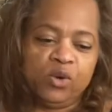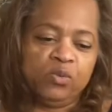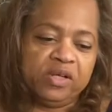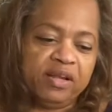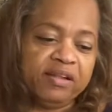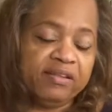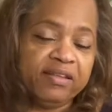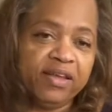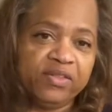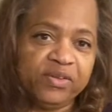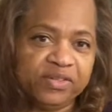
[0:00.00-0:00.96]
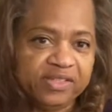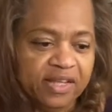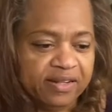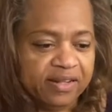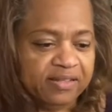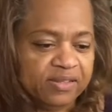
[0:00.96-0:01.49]
with another
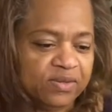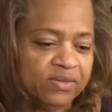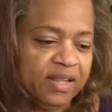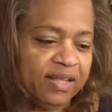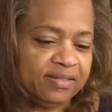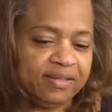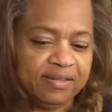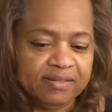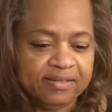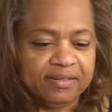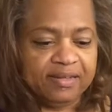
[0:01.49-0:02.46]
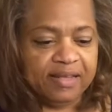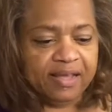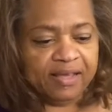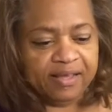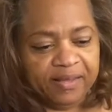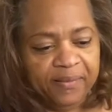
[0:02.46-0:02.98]
Sunday school lesson today,